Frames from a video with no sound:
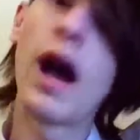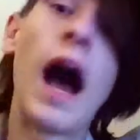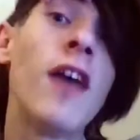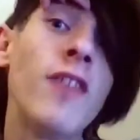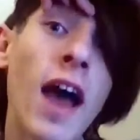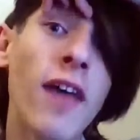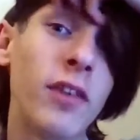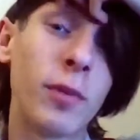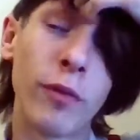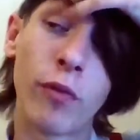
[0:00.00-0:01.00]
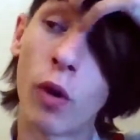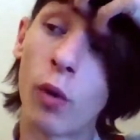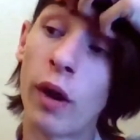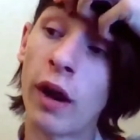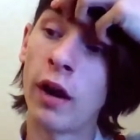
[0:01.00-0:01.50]
I've had this before
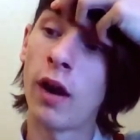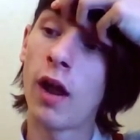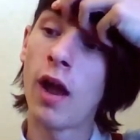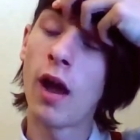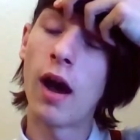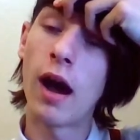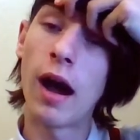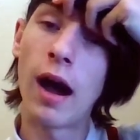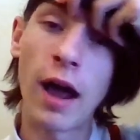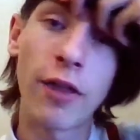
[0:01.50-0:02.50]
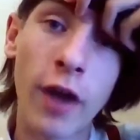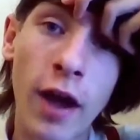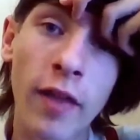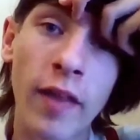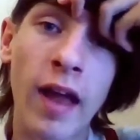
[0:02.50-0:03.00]
where I
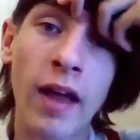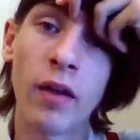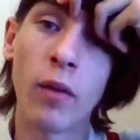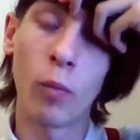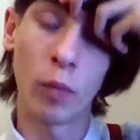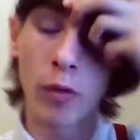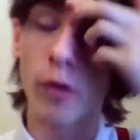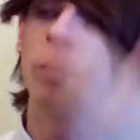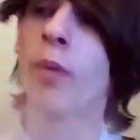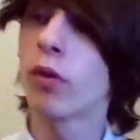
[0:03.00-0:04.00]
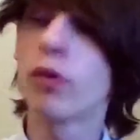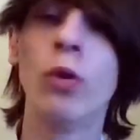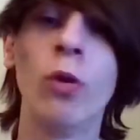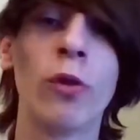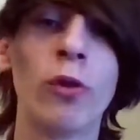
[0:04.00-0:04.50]
thought that we were both
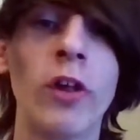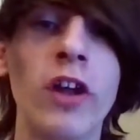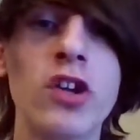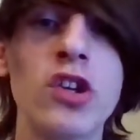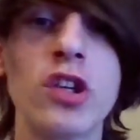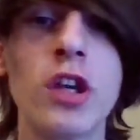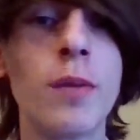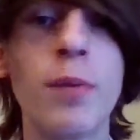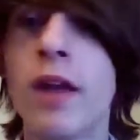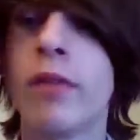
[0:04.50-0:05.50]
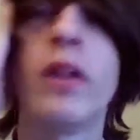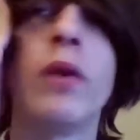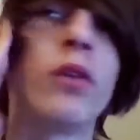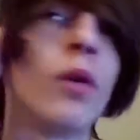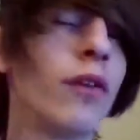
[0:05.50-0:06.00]
cool in the relationship and everything
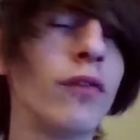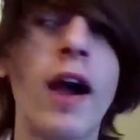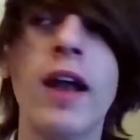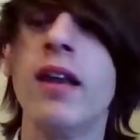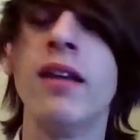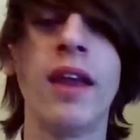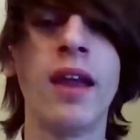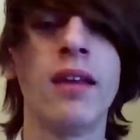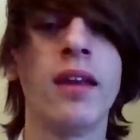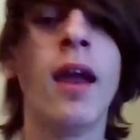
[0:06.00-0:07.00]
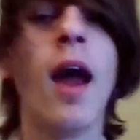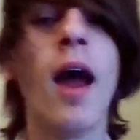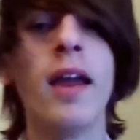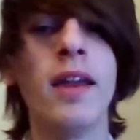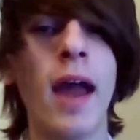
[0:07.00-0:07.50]
was going fine and dandy,
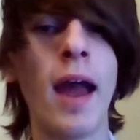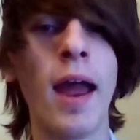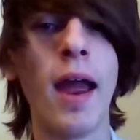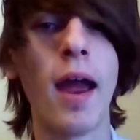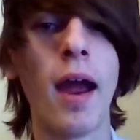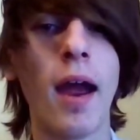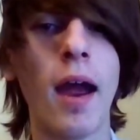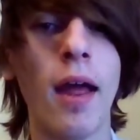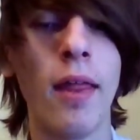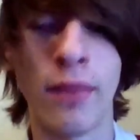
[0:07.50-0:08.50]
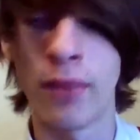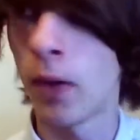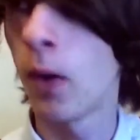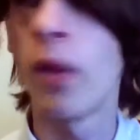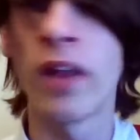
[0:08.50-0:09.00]
yet
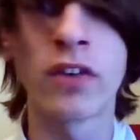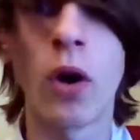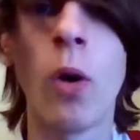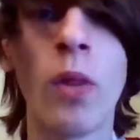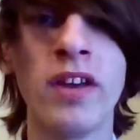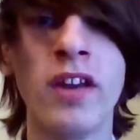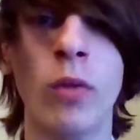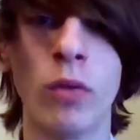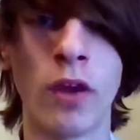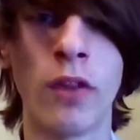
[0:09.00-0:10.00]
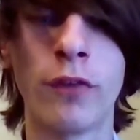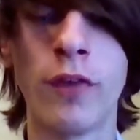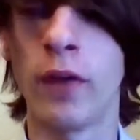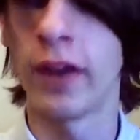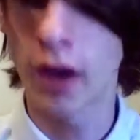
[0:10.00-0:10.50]
the, that's all they did was on their
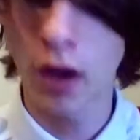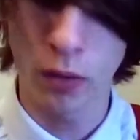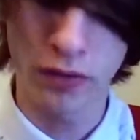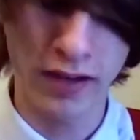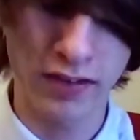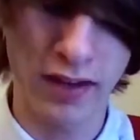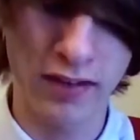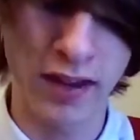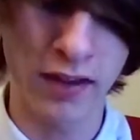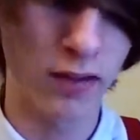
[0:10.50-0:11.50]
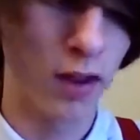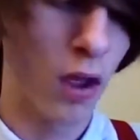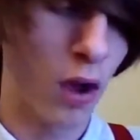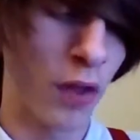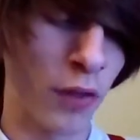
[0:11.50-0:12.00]
phone. Like, oh, text, text, text
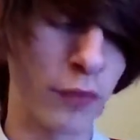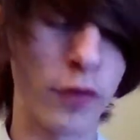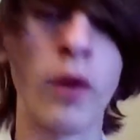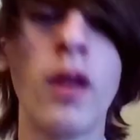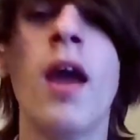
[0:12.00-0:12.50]
on their phone.